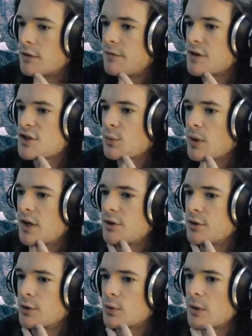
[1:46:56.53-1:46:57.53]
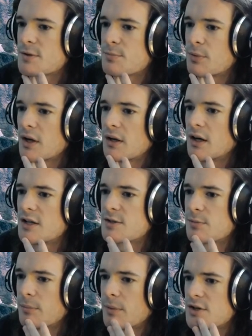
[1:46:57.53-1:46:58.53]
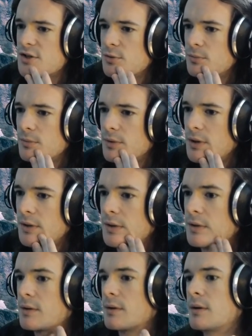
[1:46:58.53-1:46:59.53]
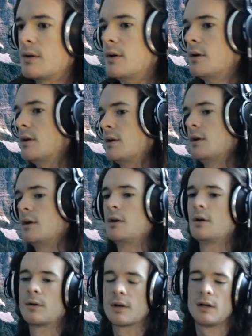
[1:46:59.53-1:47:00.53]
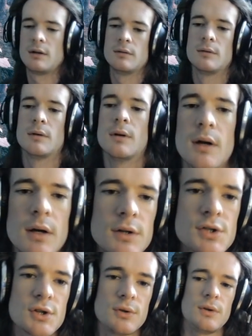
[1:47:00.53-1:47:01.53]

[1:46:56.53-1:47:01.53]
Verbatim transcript: Efficient way to do creep spread. I spread my two. Okay, I'll show